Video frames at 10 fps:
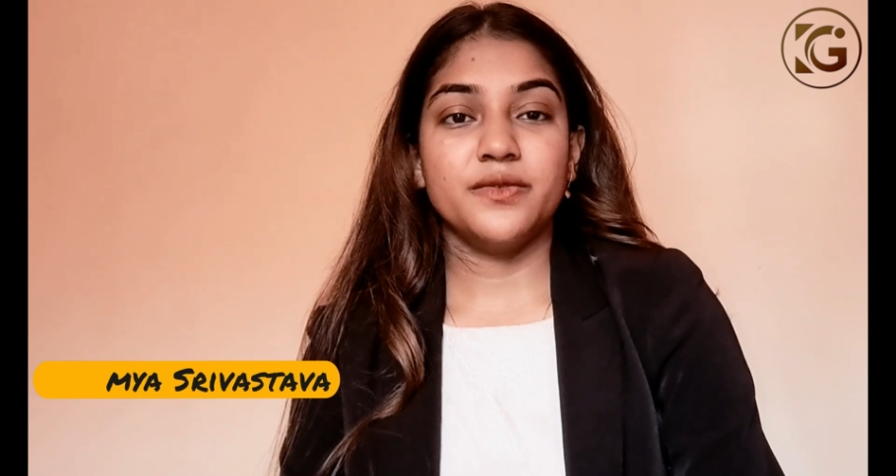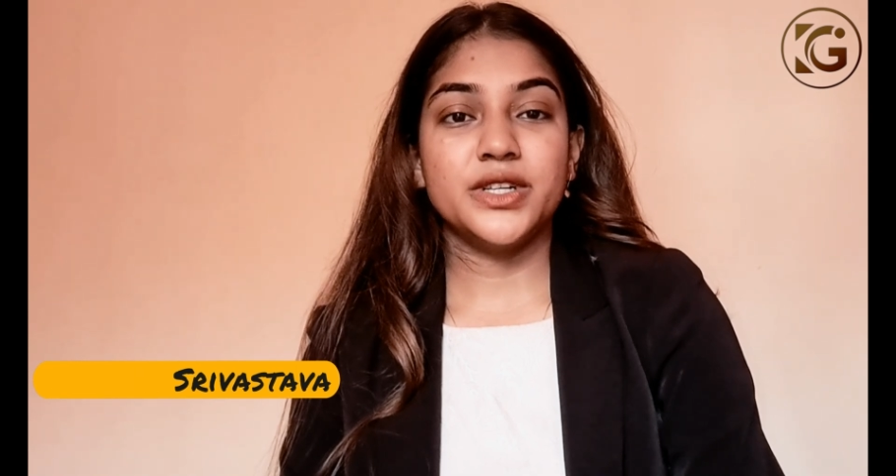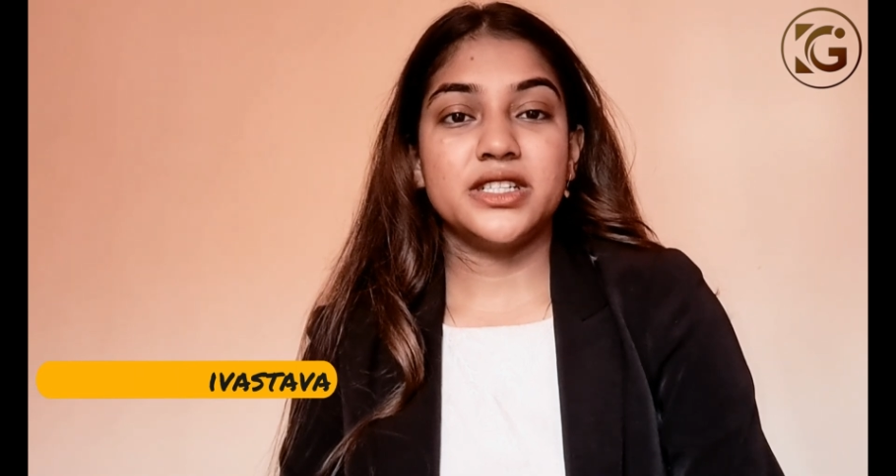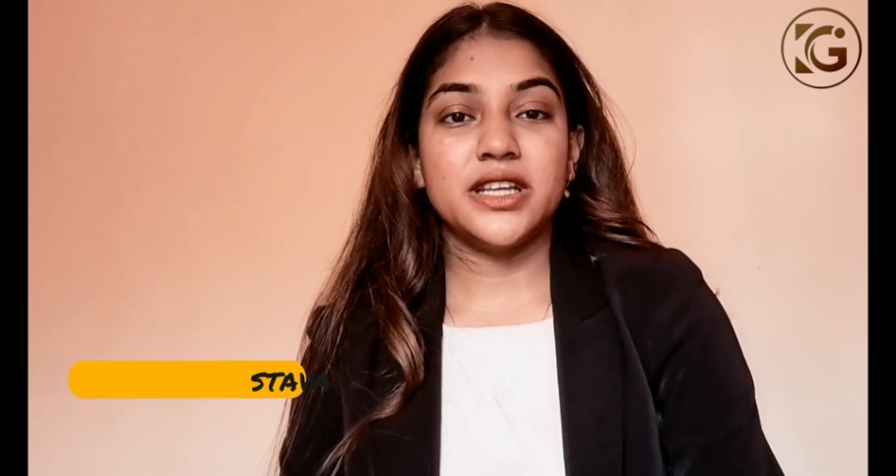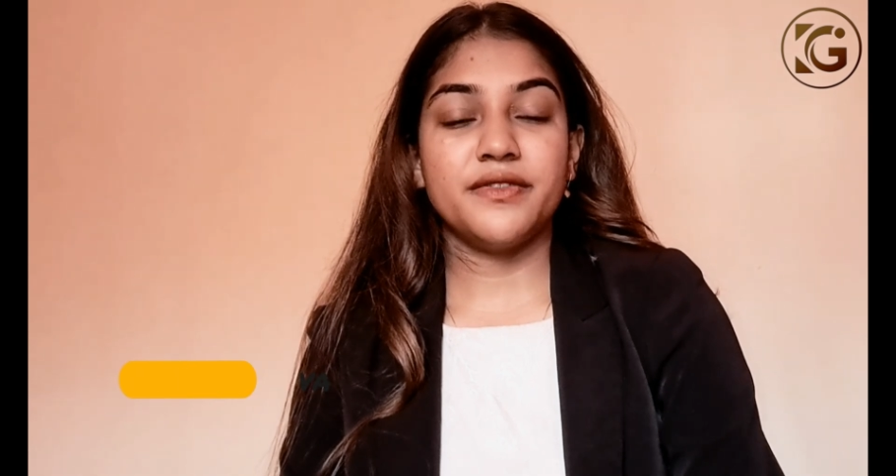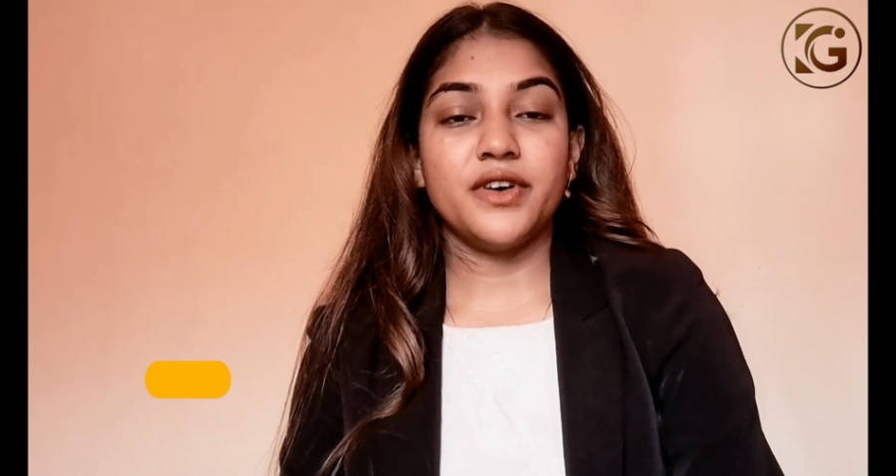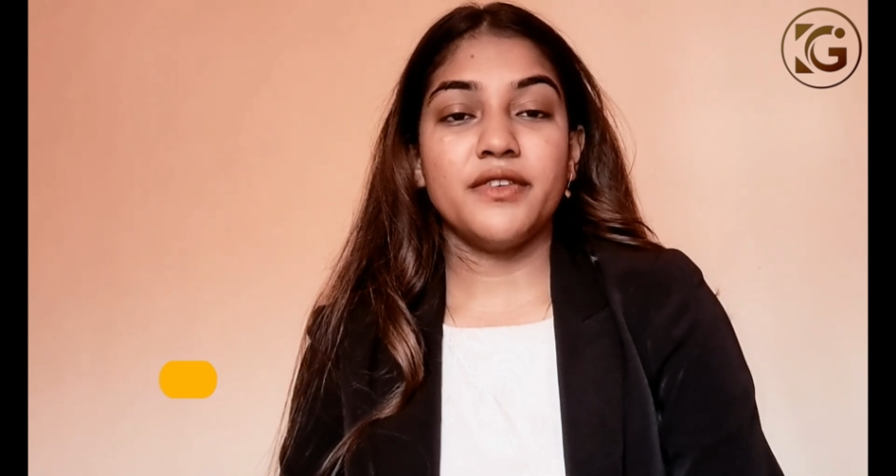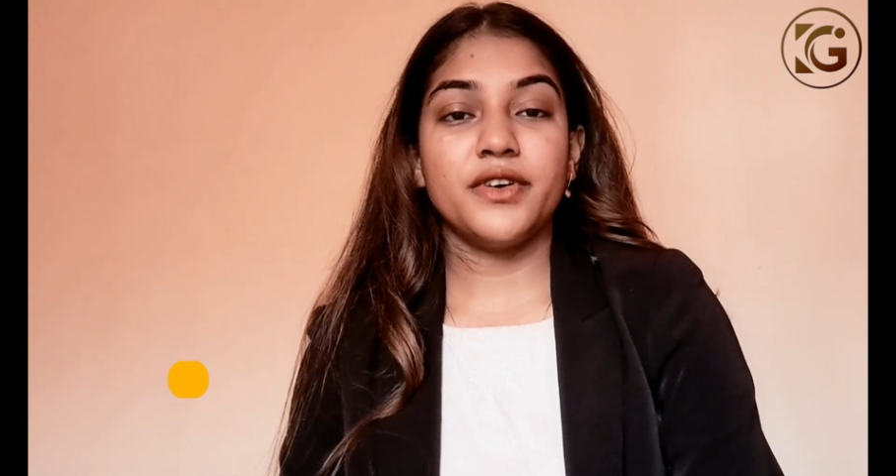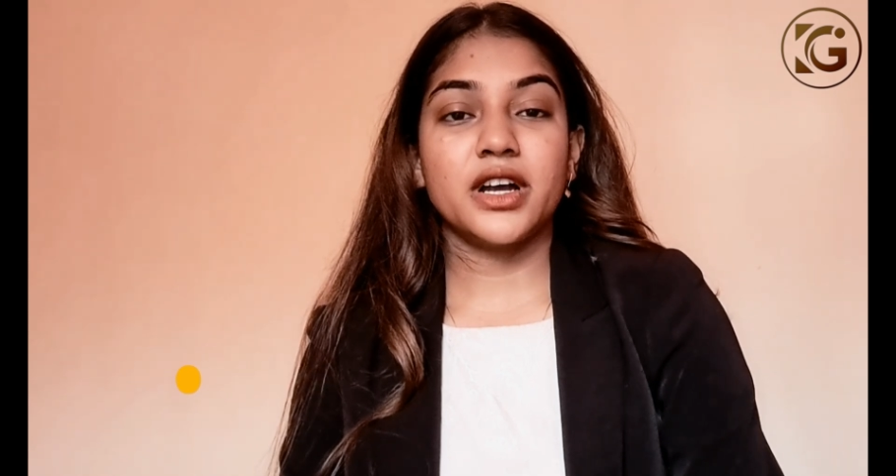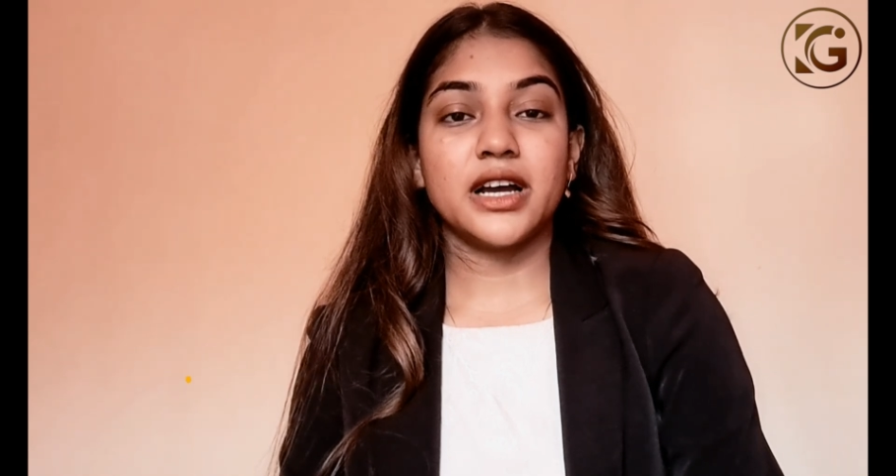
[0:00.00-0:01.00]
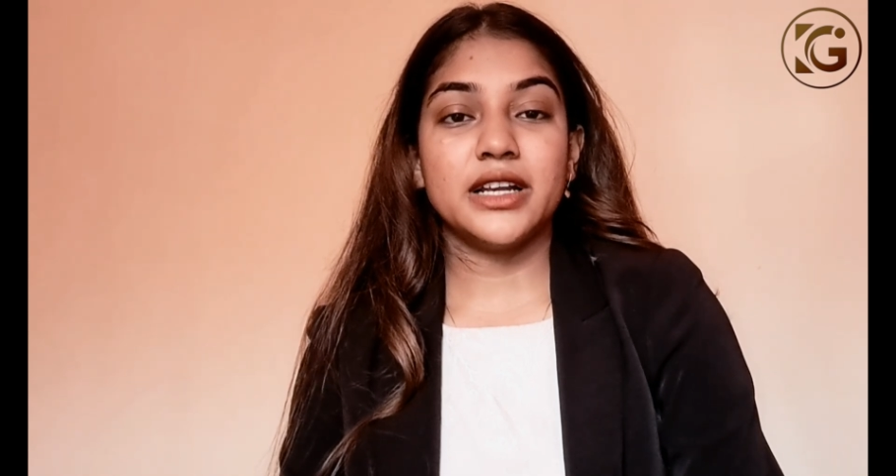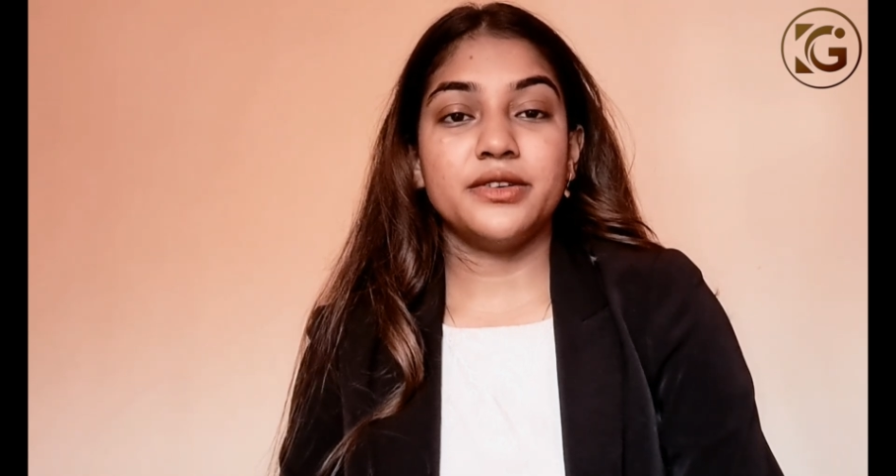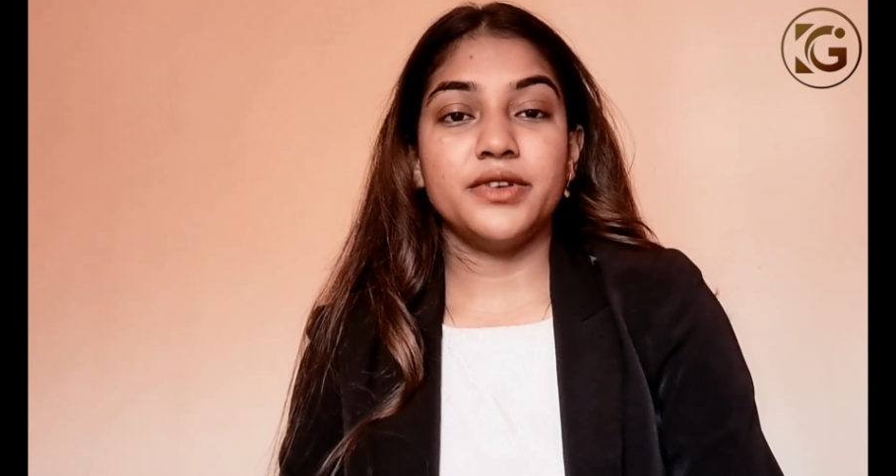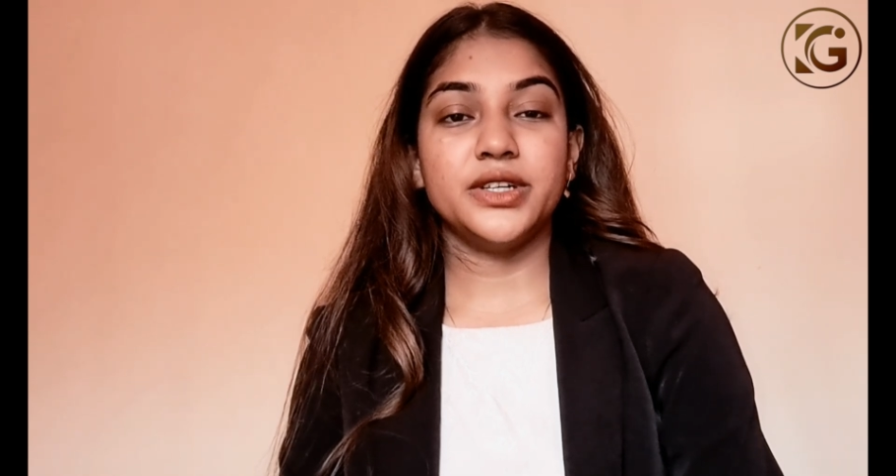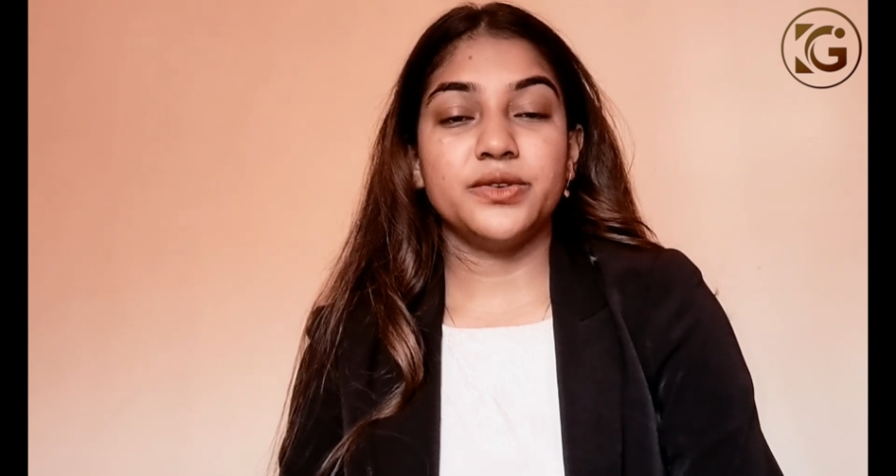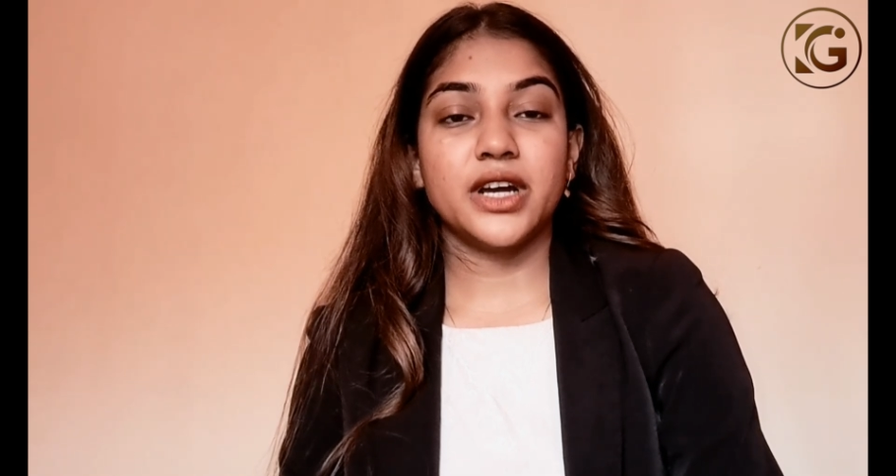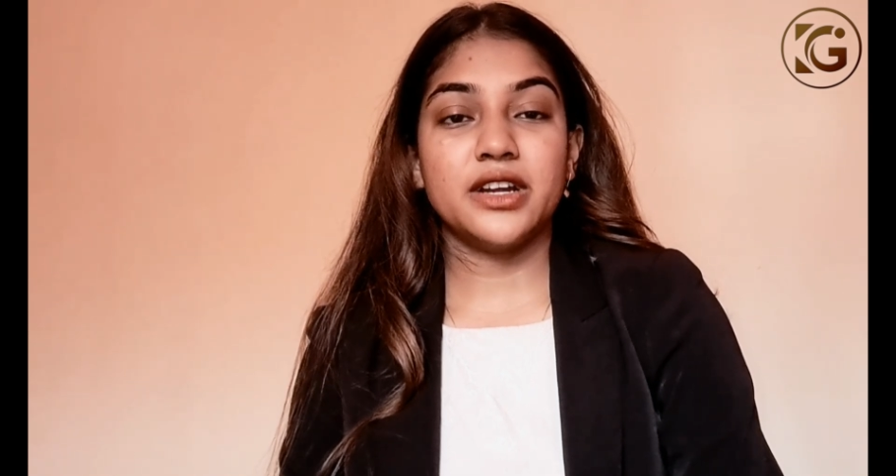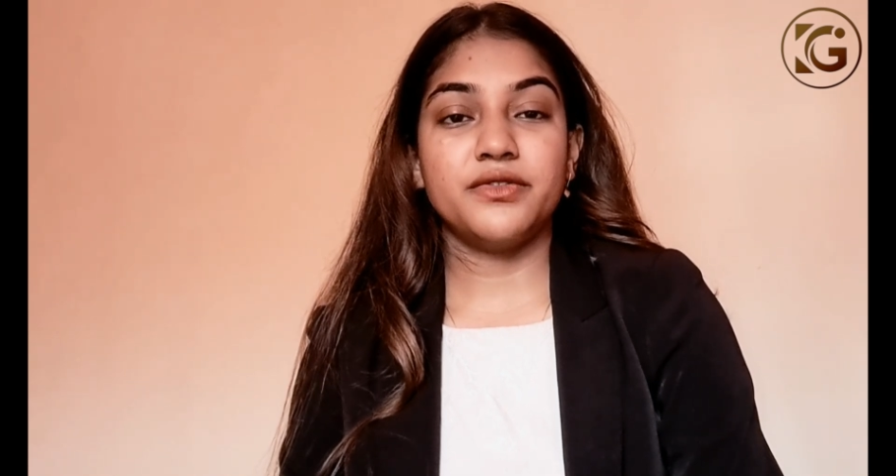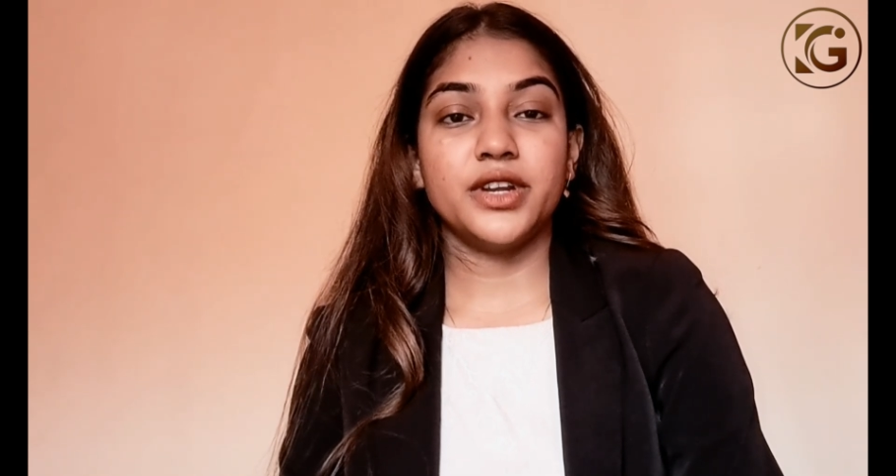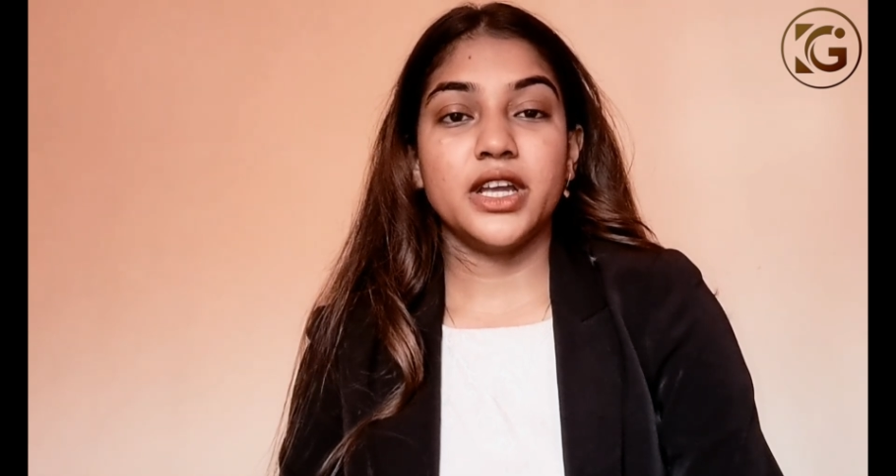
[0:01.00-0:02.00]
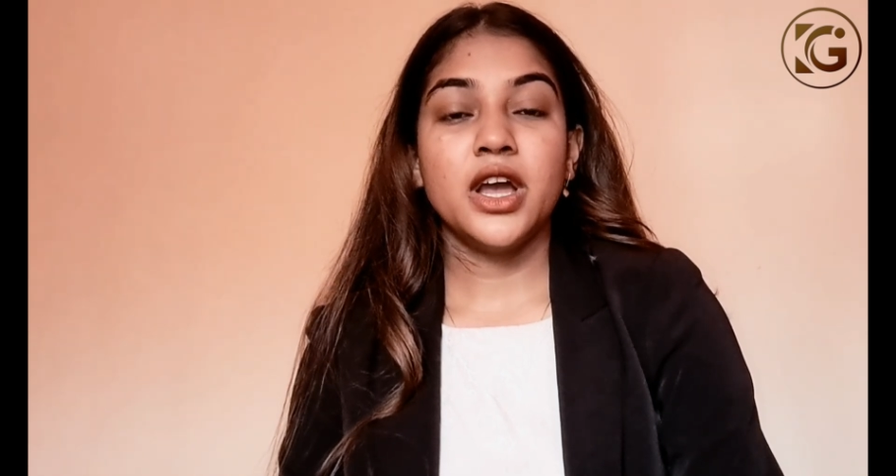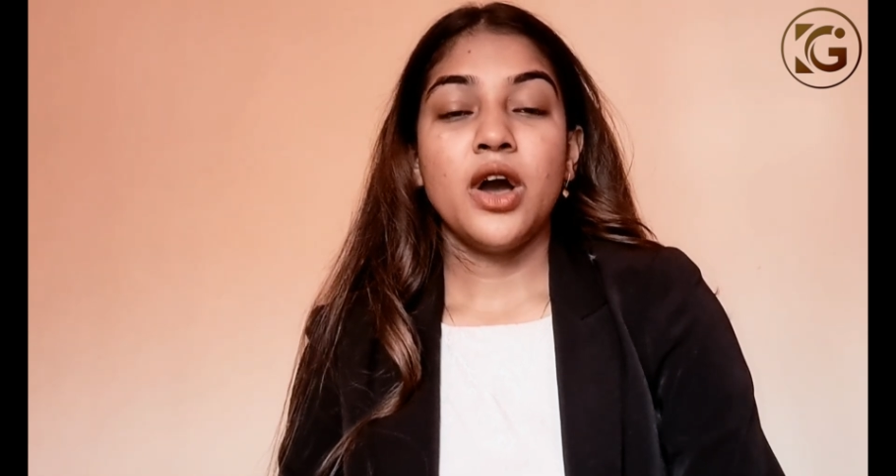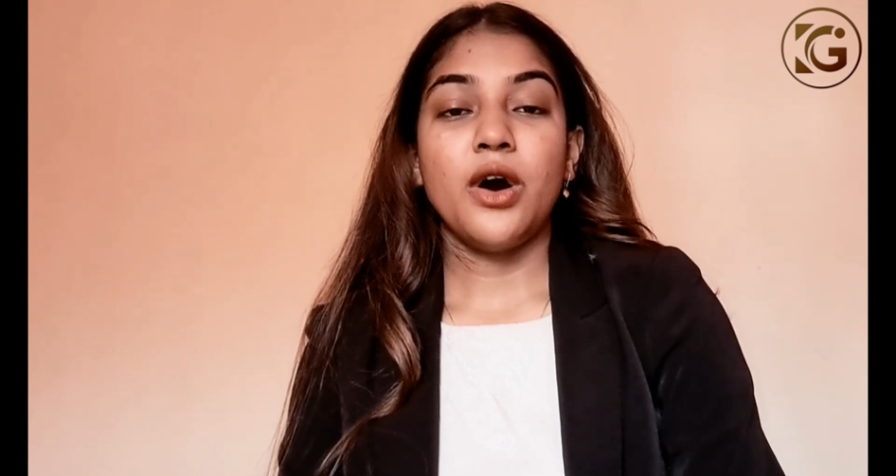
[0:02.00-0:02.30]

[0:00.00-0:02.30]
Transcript: which differ for country to country,